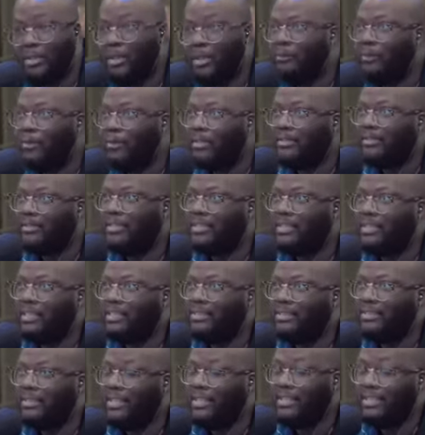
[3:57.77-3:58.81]
her brother
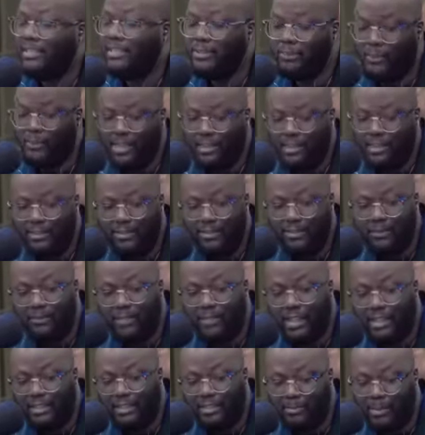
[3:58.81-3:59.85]
says that he's ready to
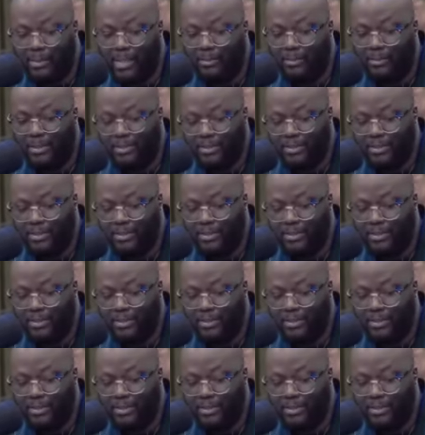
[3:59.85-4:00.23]
fight DaBaby.